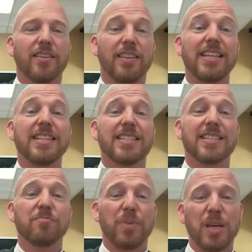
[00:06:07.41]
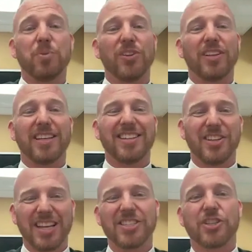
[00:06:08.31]
These people and
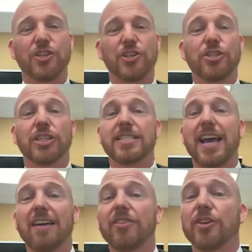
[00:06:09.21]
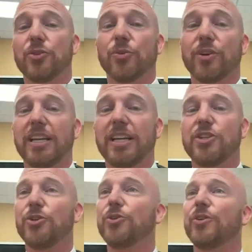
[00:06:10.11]
institutions have the authority
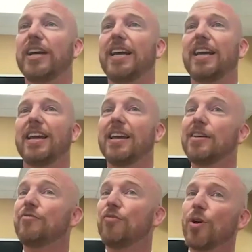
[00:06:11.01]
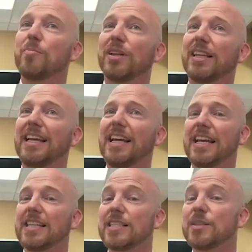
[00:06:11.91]
to informally
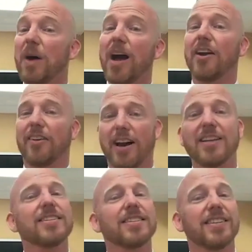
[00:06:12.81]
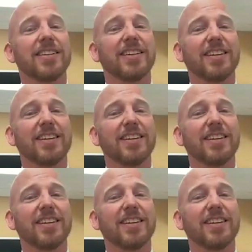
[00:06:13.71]
inspire us,